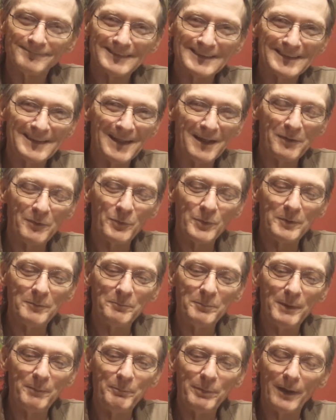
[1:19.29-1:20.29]
That
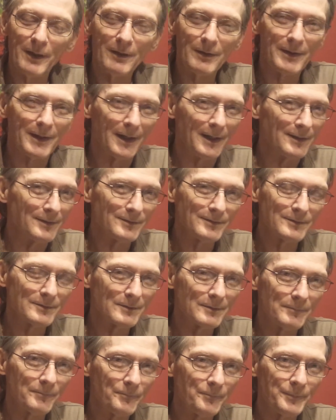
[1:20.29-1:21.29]
wouldn't be paradise.
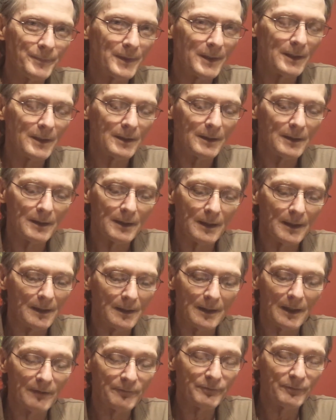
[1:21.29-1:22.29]

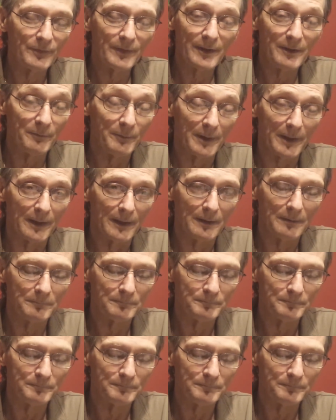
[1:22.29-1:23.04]
Not for anybody.